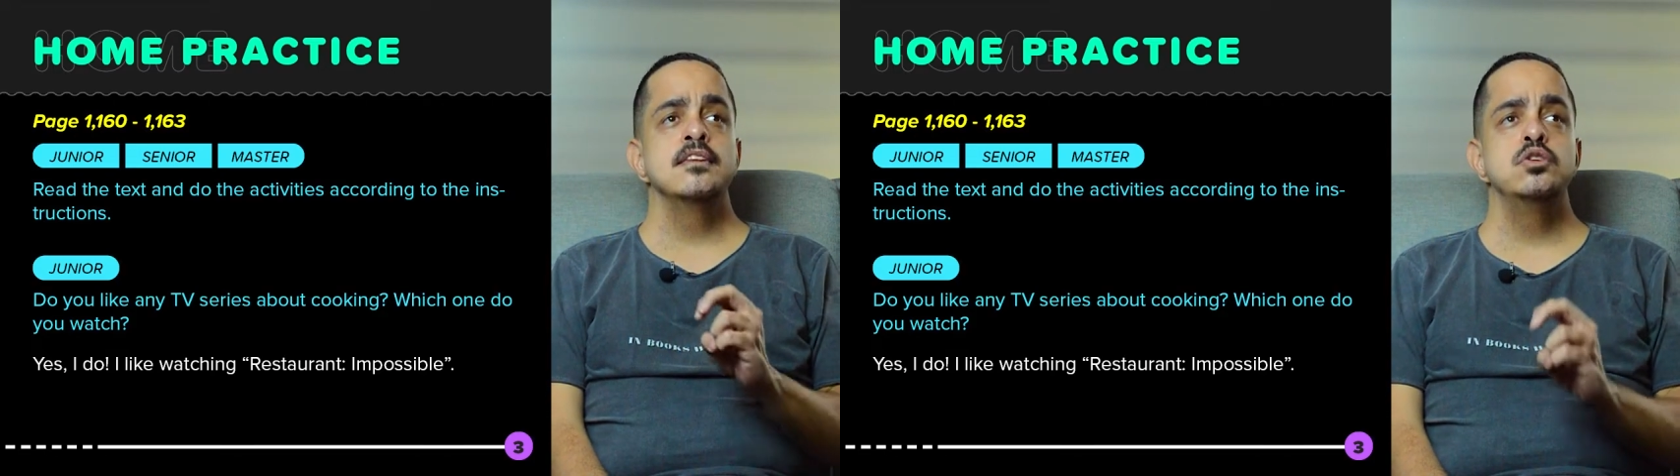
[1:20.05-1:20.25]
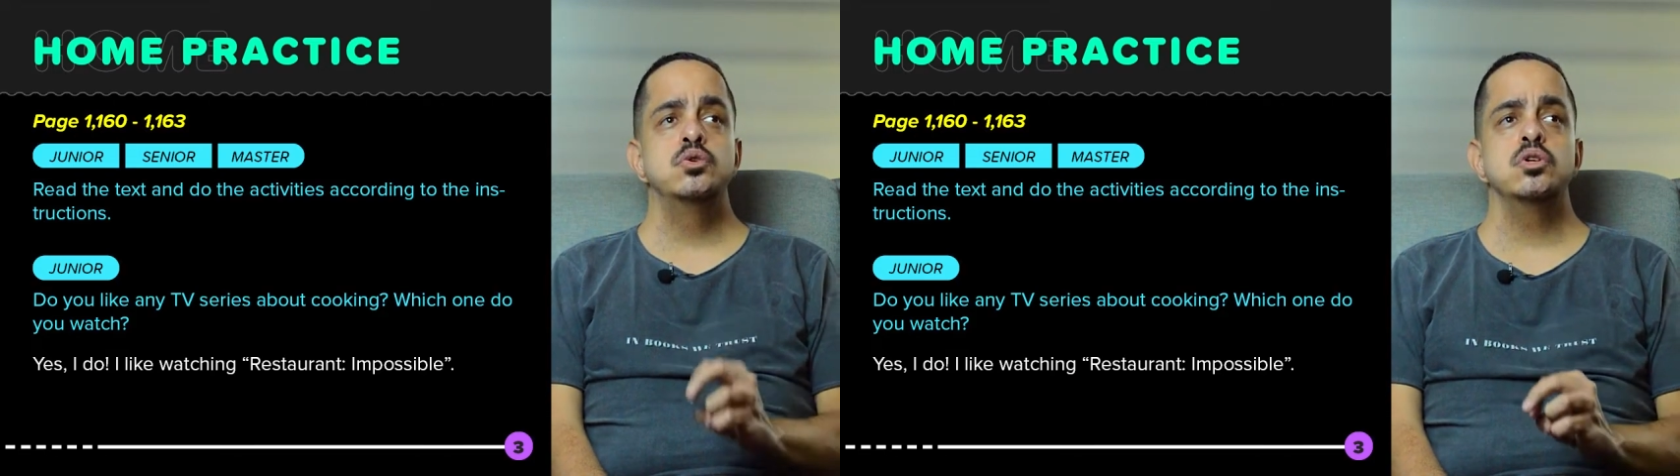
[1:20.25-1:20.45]

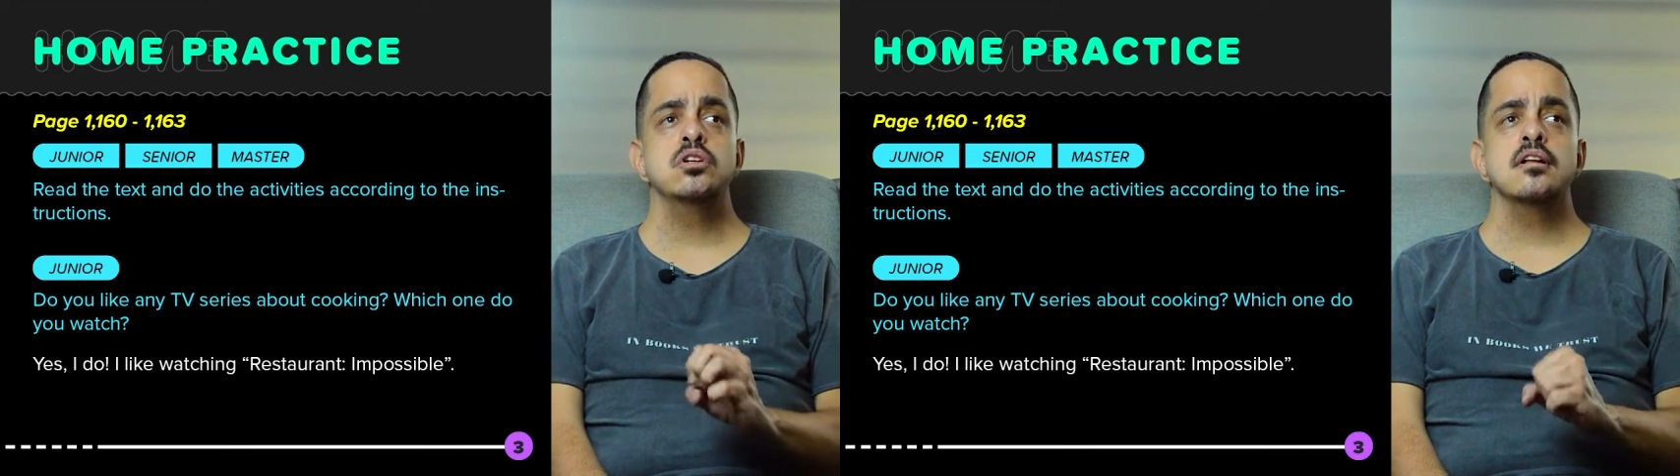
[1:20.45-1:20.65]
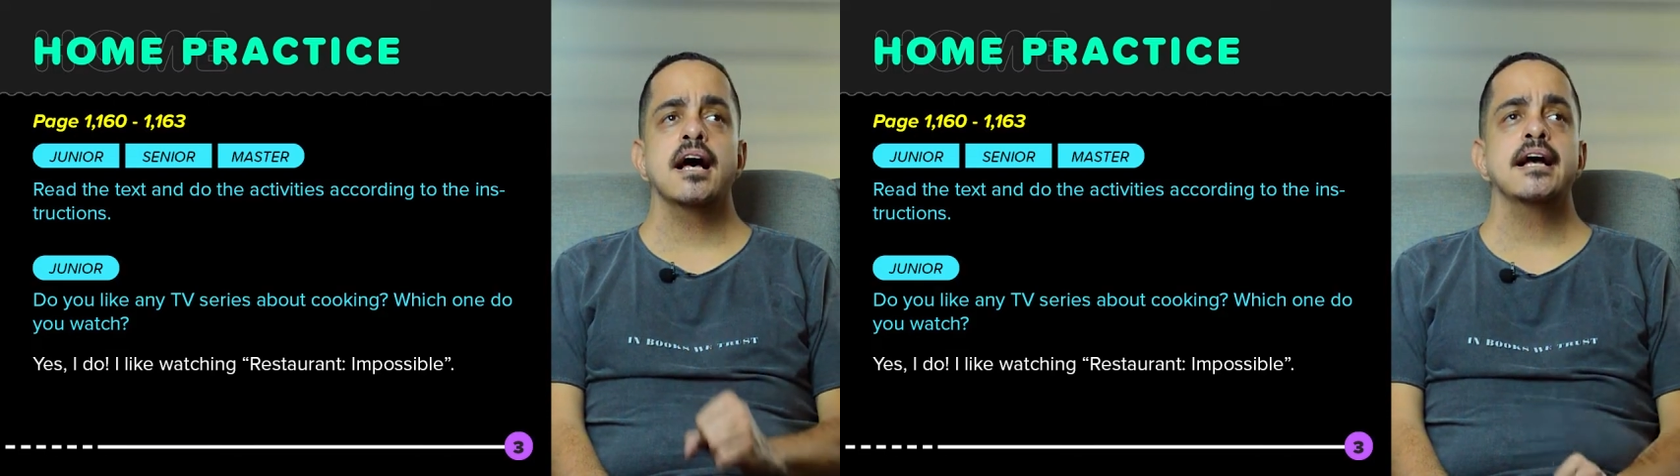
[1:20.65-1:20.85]
do
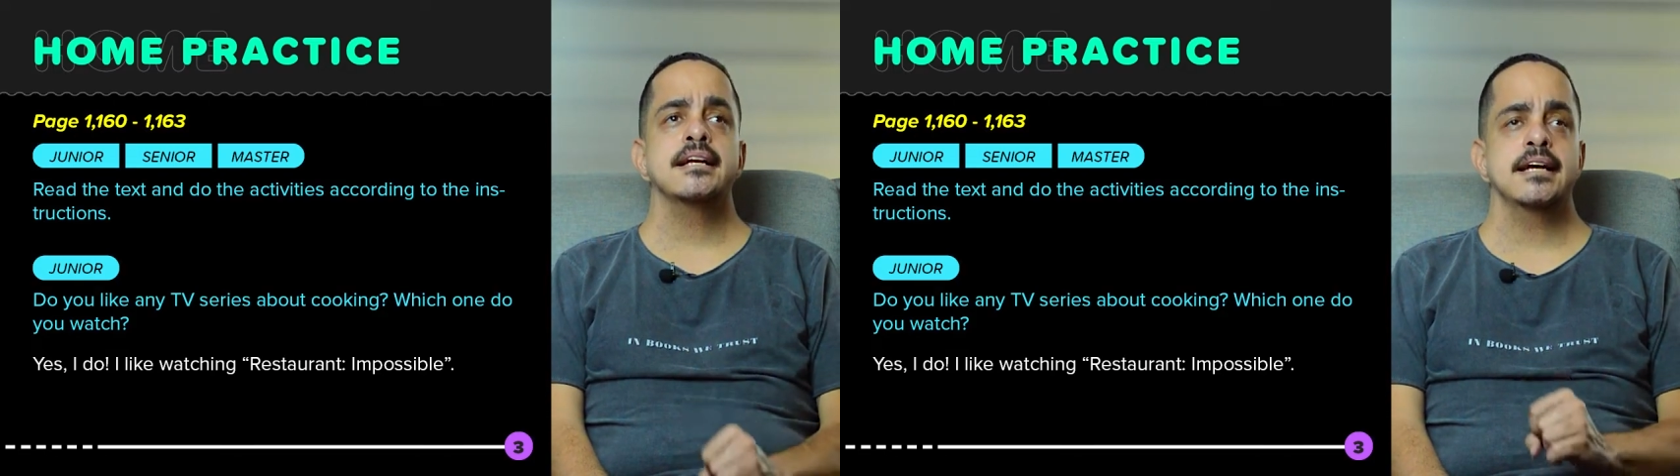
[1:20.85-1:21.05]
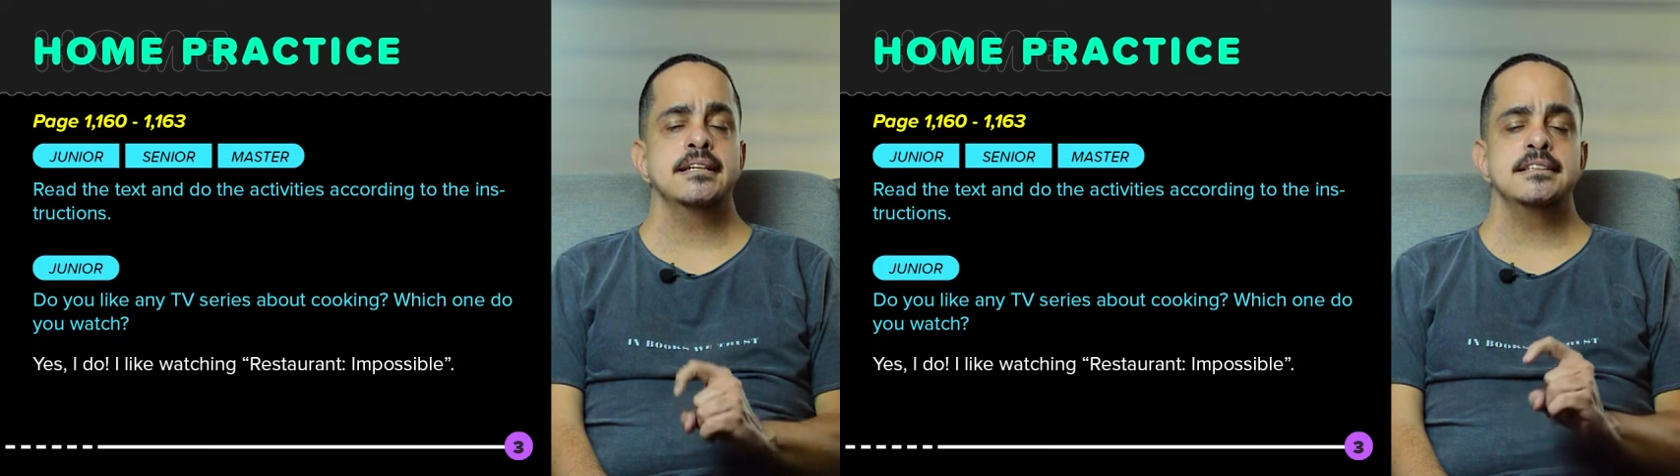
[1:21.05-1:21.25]
you
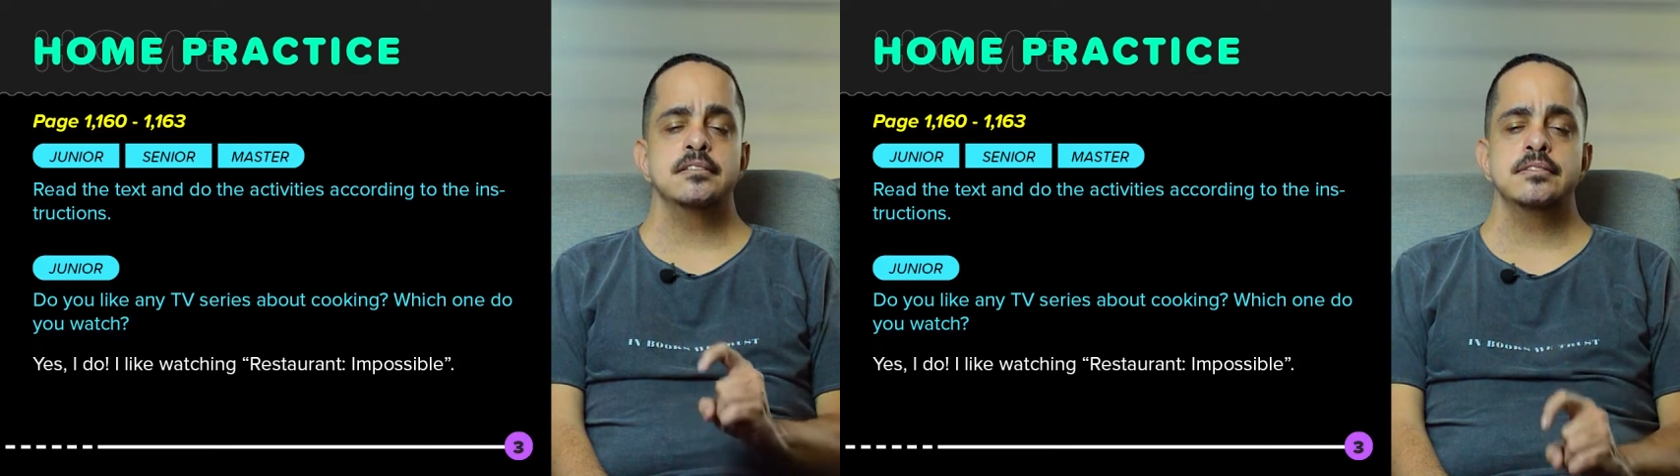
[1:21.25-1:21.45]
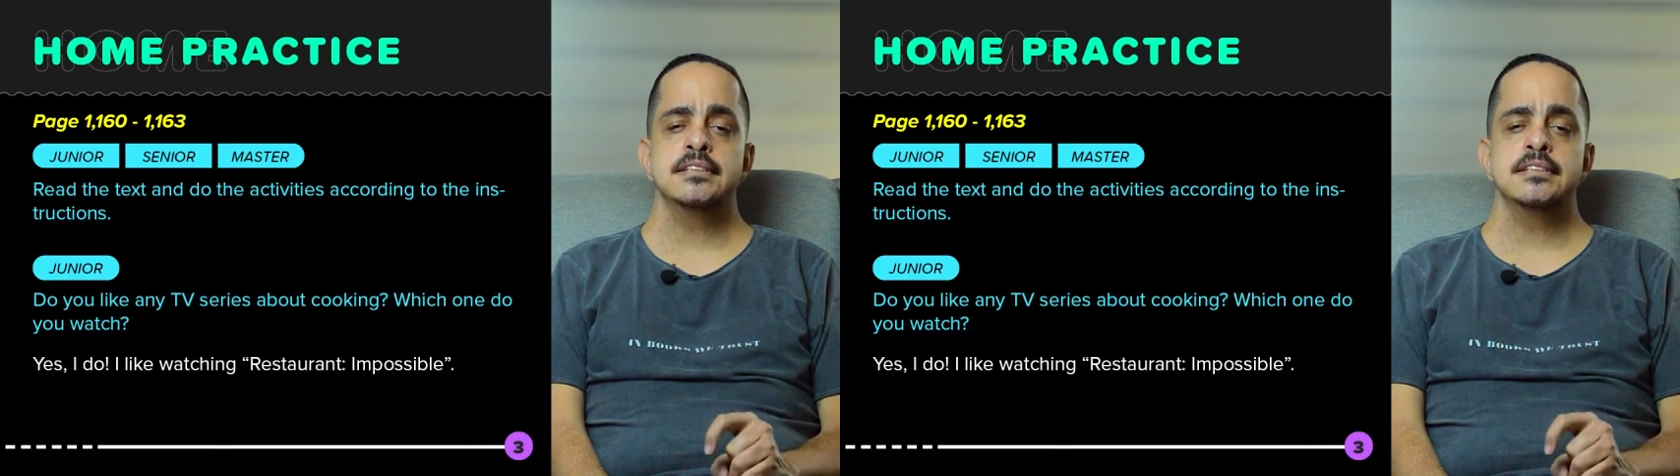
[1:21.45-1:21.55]
like any TV